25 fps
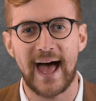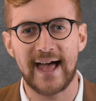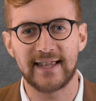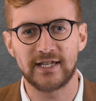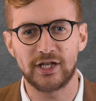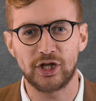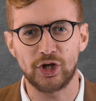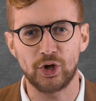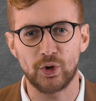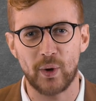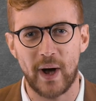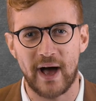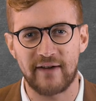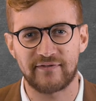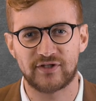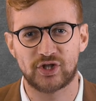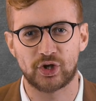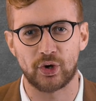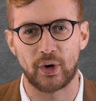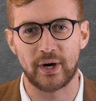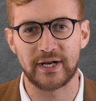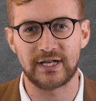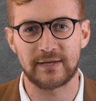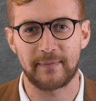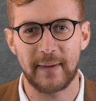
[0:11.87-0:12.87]
and you have
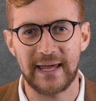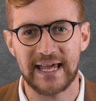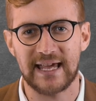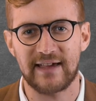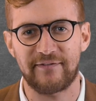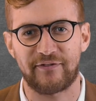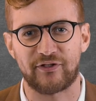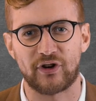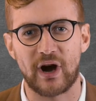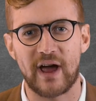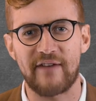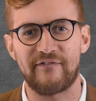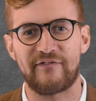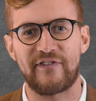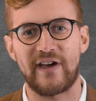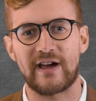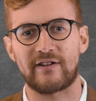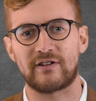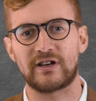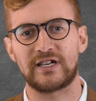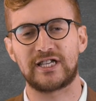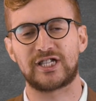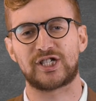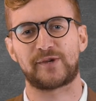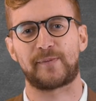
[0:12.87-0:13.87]
joined me for a
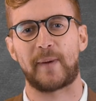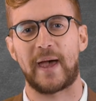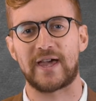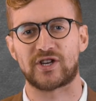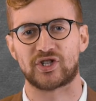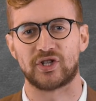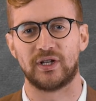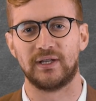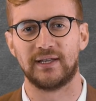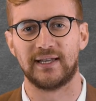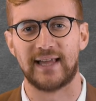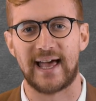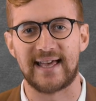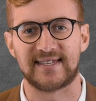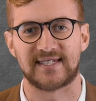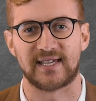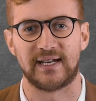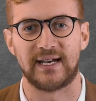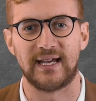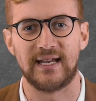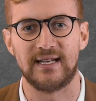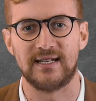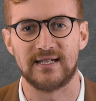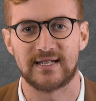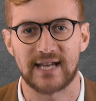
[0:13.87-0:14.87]
very special
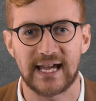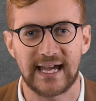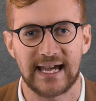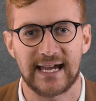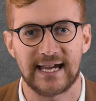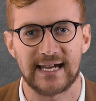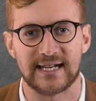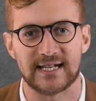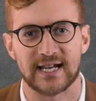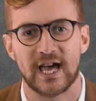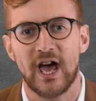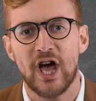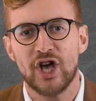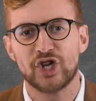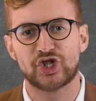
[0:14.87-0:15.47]
lesson indeed.